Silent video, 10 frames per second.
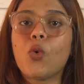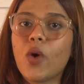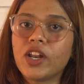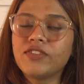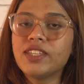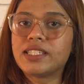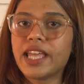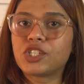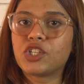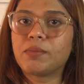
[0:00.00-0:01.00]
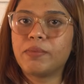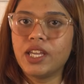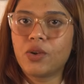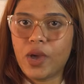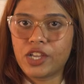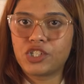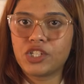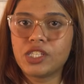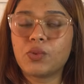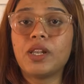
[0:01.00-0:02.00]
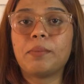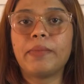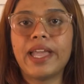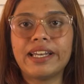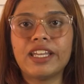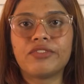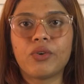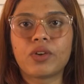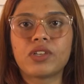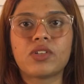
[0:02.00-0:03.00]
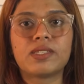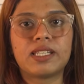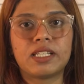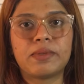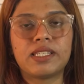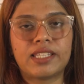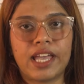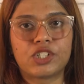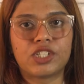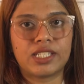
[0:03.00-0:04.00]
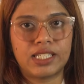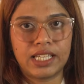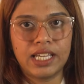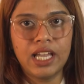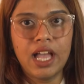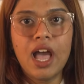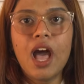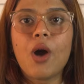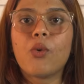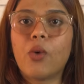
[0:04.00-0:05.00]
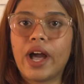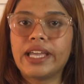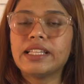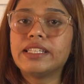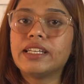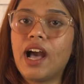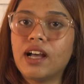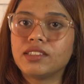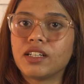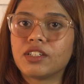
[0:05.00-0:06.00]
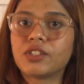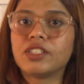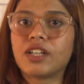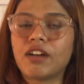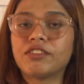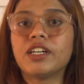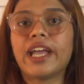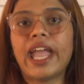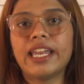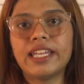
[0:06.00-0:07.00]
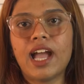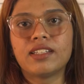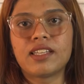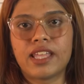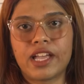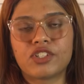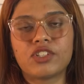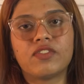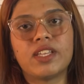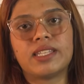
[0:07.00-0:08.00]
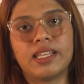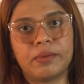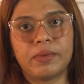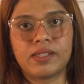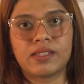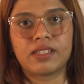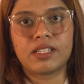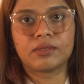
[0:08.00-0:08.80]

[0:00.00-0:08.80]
One of the Section B questions will mainly focus on syllabus Section D, while the other could cover any other section of the syllabus.